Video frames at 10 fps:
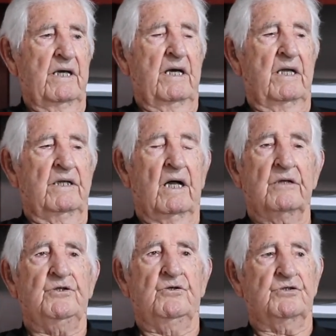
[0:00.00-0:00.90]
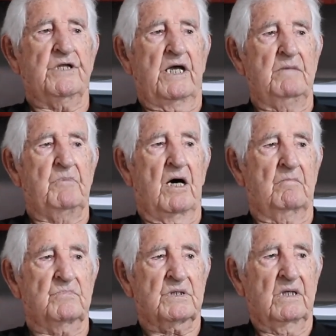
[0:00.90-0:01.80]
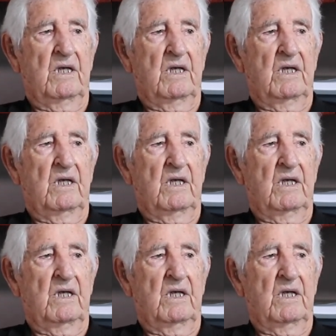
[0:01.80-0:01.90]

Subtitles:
had not used A-bombs,